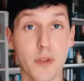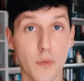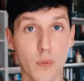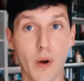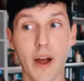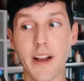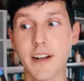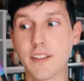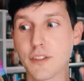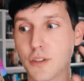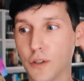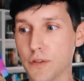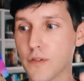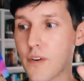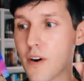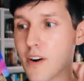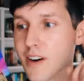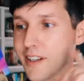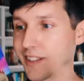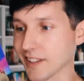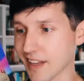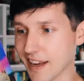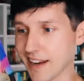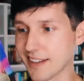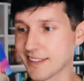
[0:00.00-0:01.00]
the writing so far
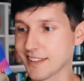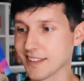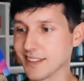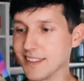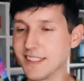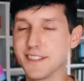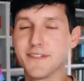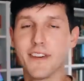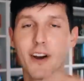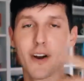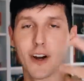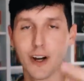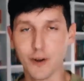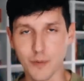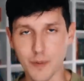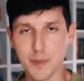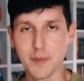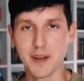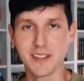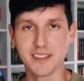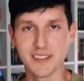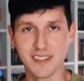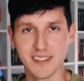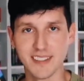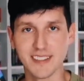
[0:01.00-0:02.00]
is excellent, very
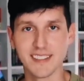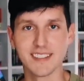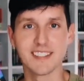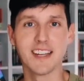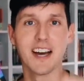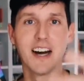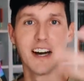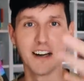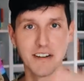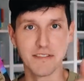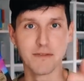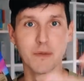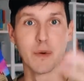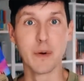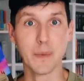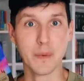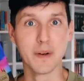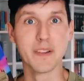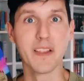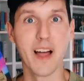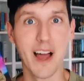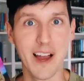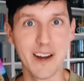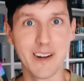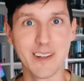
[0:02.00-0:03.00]
reminiscent of We Were
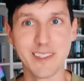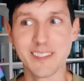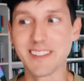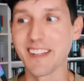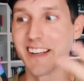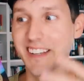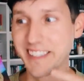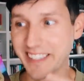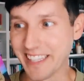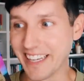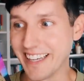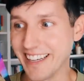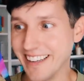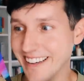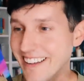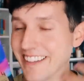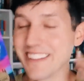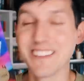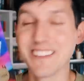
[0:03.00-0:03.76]
Liars again.